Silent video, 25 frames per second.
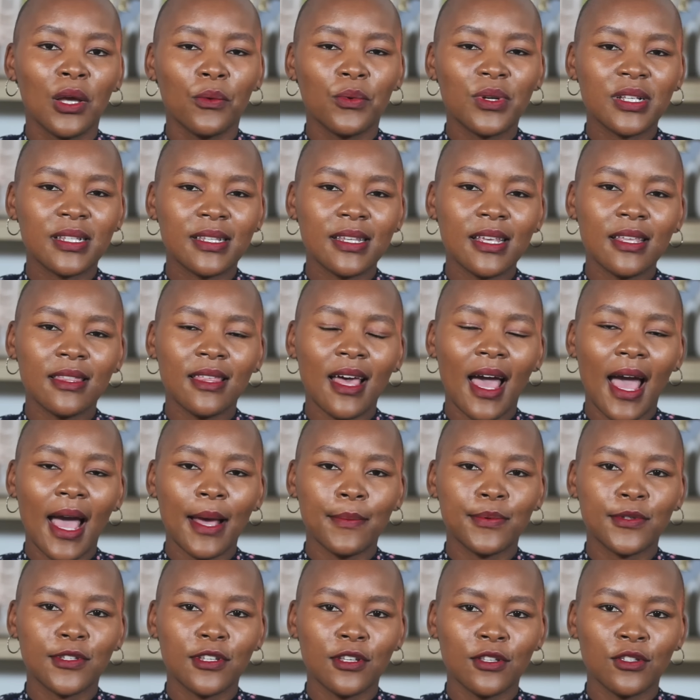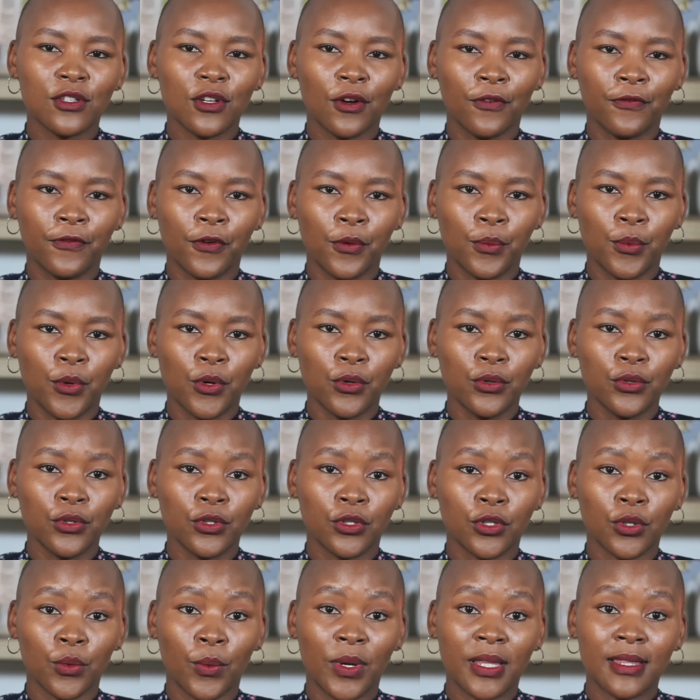We see the absence of
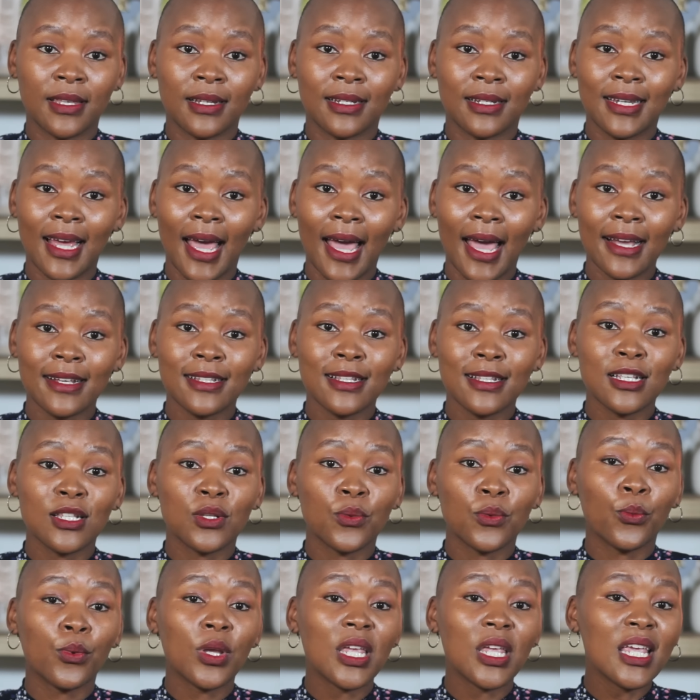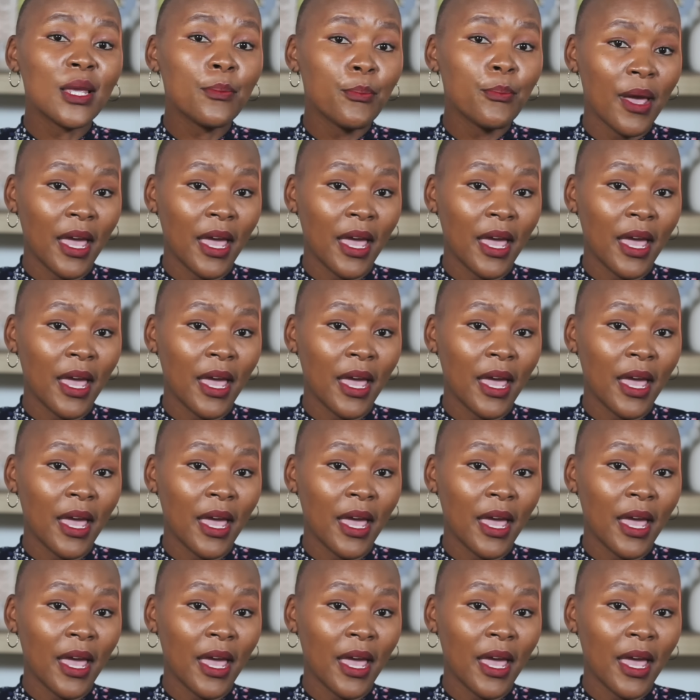Ubuntu when the taxes we